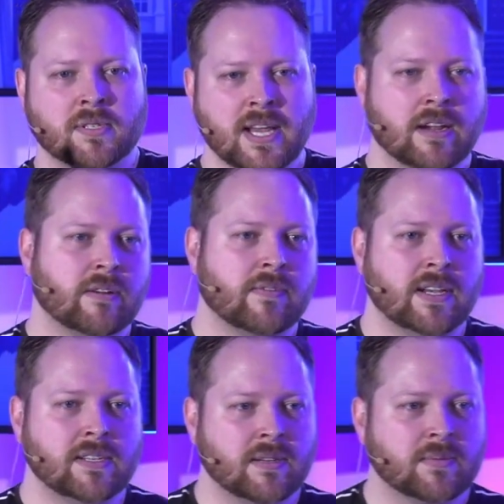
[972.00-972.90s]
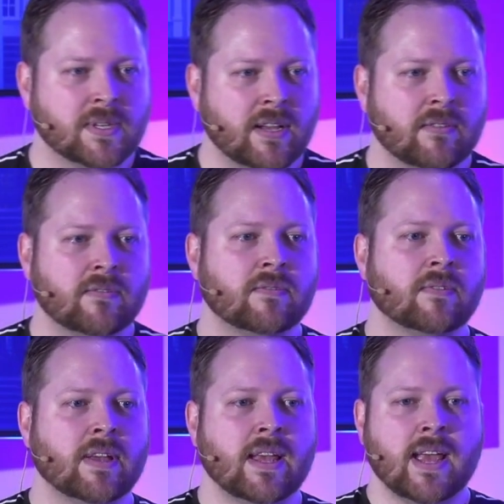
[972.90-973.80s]
sacrificed himself,
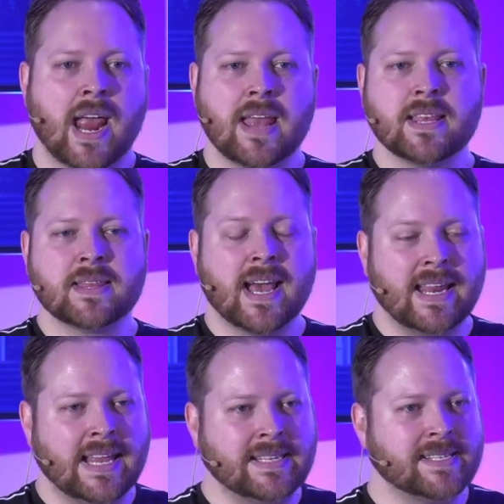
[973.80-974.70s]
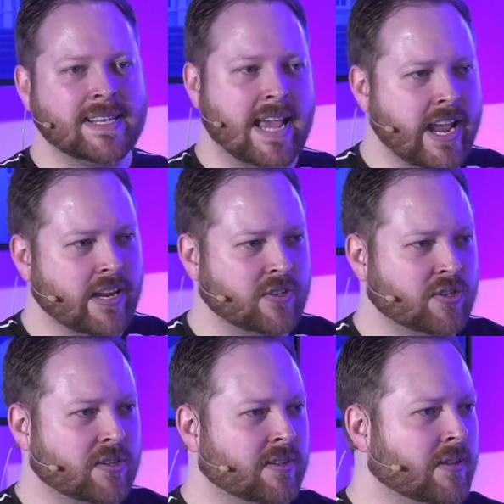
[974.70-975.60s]
and that ends the
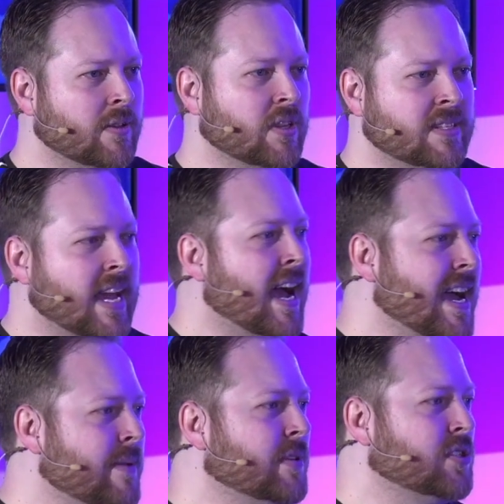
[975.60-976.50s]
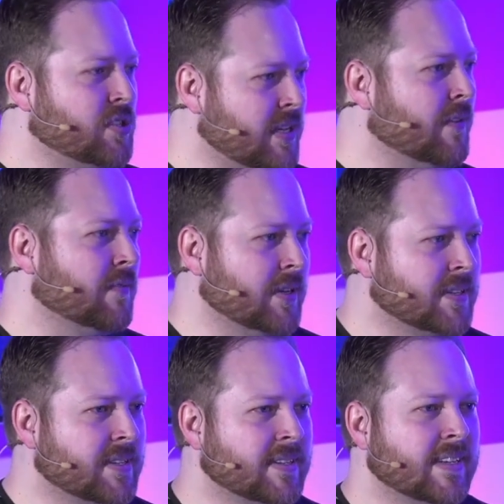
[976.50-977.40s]
age. Time is
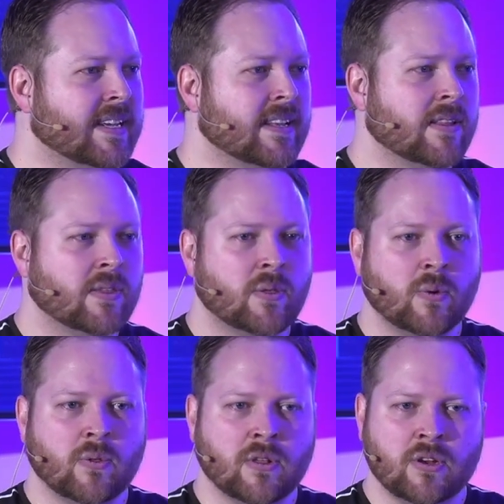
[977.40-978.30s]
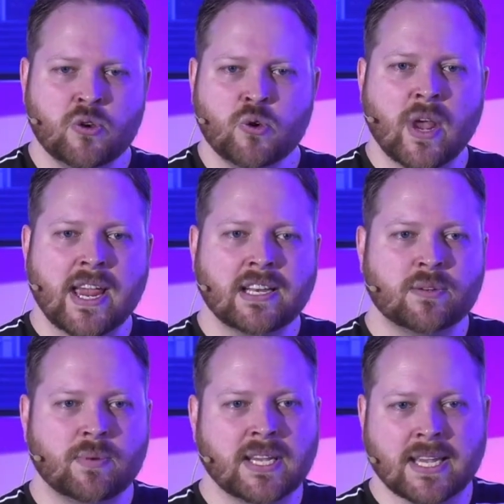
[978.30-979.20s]
different. The new
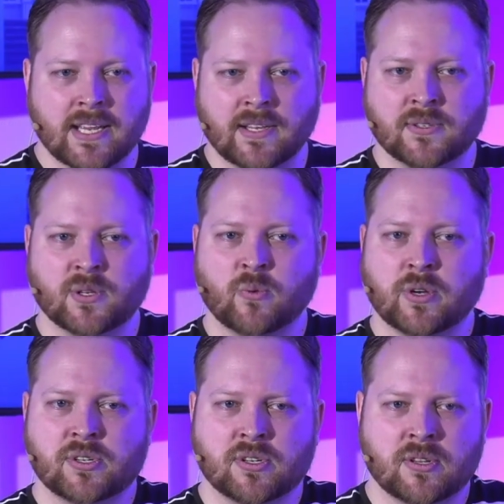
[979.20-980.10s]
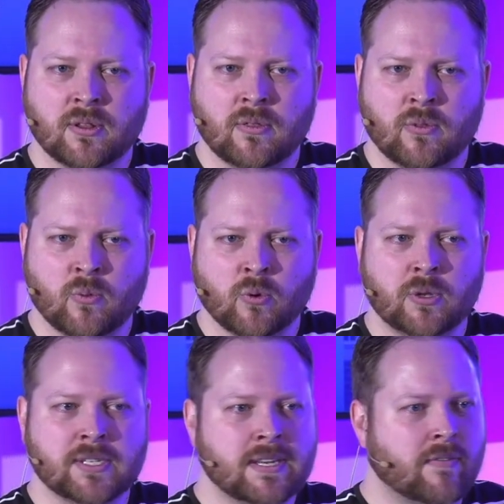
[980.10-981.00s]
age begins in which the
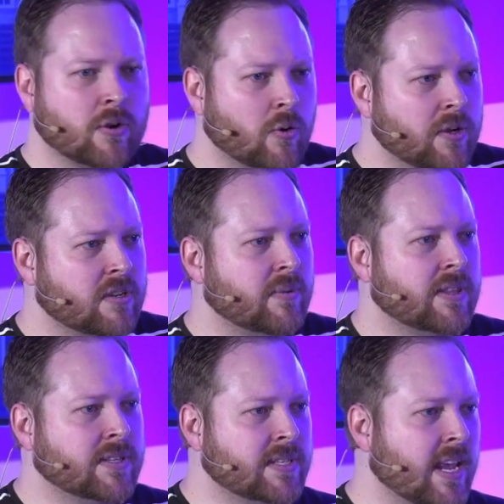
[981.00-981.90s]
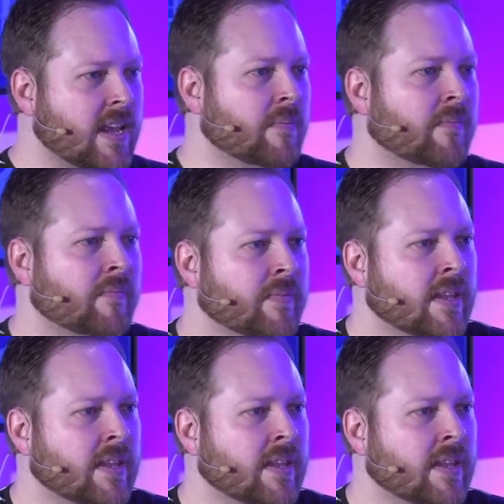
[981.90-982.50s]
world is never going to be the same.